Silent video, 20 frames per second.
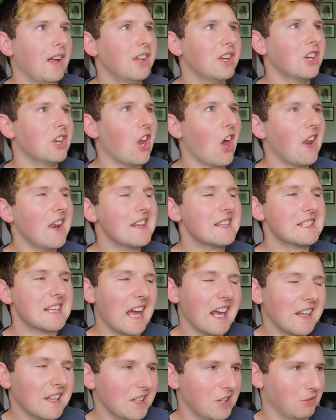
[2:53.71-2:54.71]
you're not
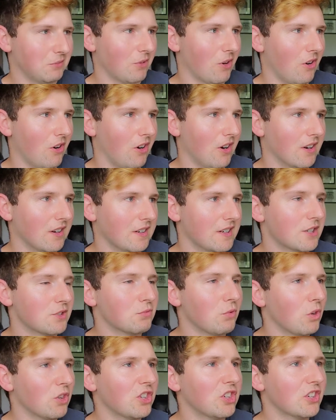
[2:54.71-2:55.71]
exactly wrong, because
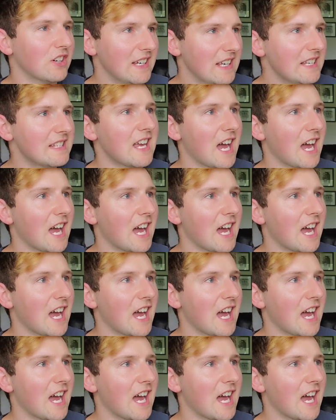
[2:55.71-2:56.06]
roll cur is a